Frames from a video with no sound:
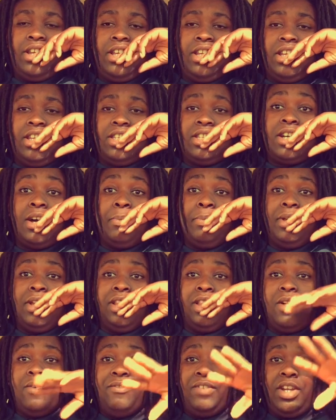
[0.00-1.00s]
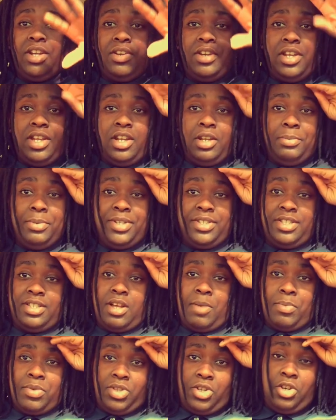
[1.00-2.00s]
And this is gonna be a long video to edit because
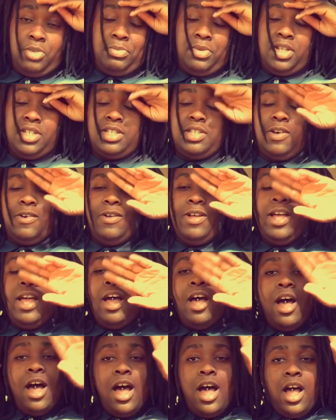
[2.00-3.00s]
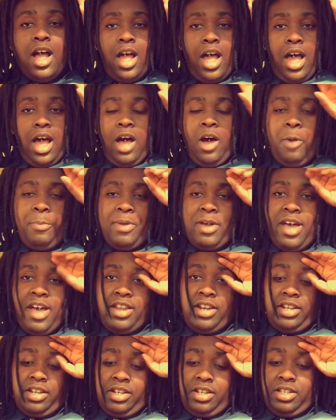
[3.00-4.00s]
I'm on 30 minutes. So I hope y'all
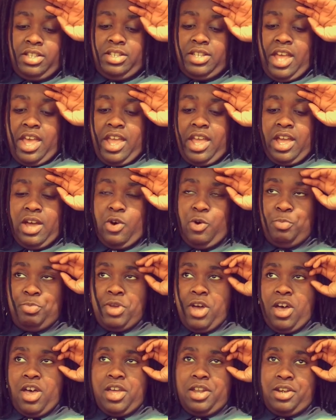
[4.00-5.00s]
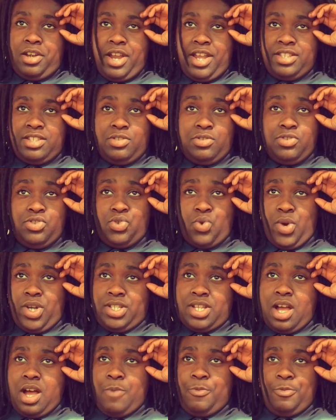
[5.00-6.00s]
had a good day. I hope y'all had a nice little story
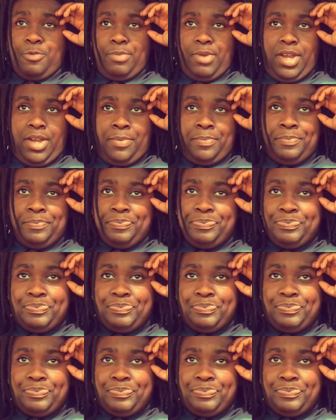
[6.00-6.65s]
time with me.